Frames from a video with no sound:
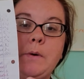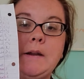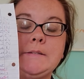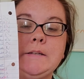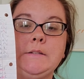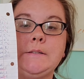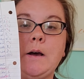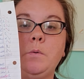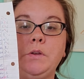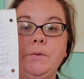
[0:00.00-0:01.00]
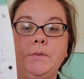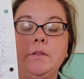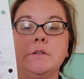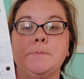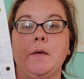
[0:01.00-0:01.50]
write a sentence out using
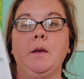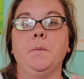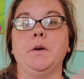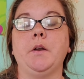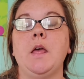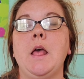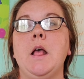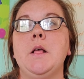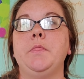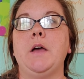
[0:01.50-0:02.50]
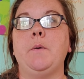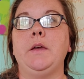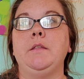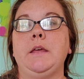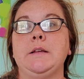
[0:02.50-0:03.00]
their spelling word. That
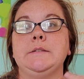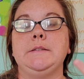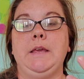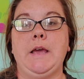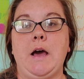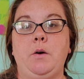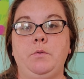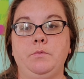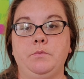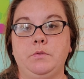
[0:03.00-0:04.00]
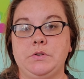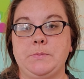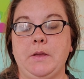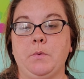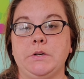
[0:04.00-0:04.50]
way they can see how their
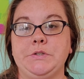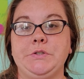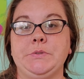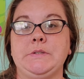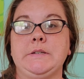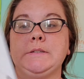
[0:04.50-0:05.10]
spelling word is used in a